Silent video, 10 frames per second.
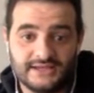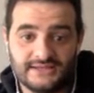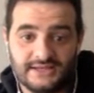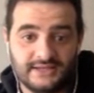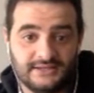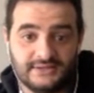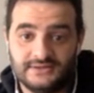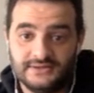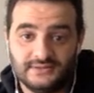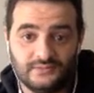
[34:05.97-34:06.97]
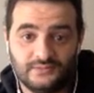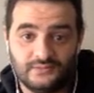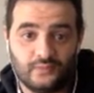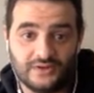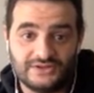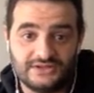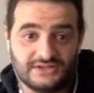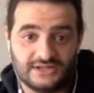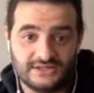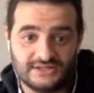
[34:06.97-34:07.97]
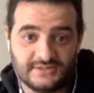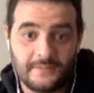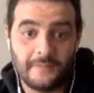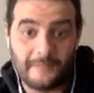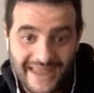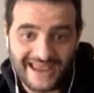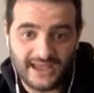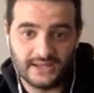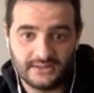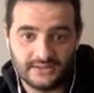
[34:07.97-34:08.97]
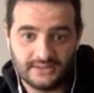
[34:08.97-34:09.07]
I said, what's his nuts is the man.